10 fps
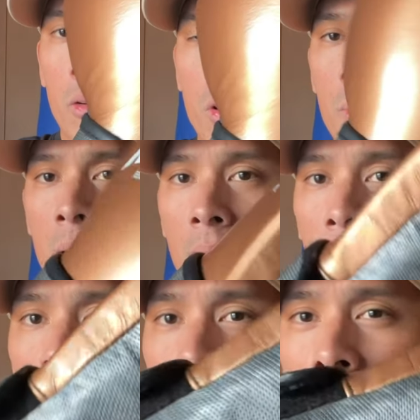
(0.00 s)
It would have been
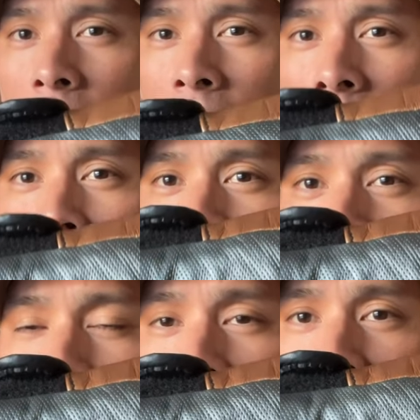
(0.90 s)
again nice
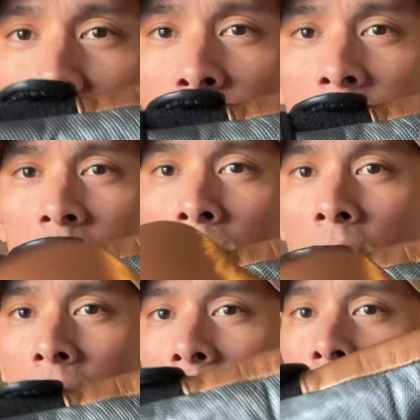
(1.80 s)
if they just put some
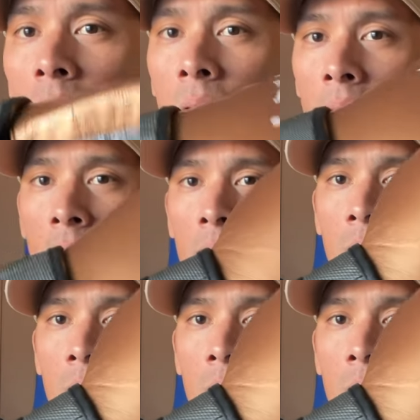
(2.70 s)
kind of Velcro there